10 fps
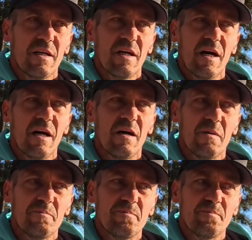
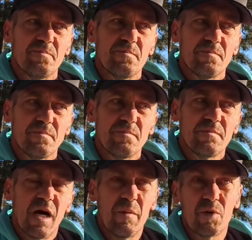I'm
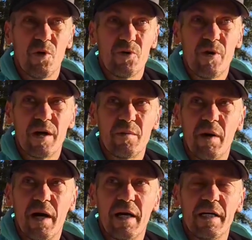a road runner
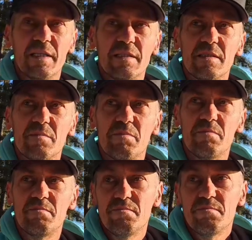by
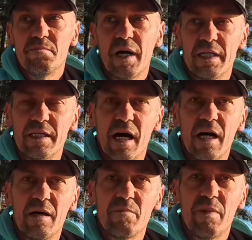
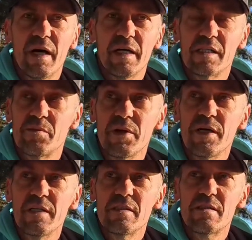time, by
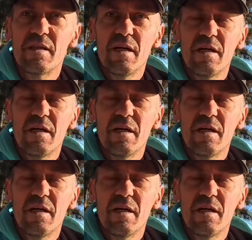experience.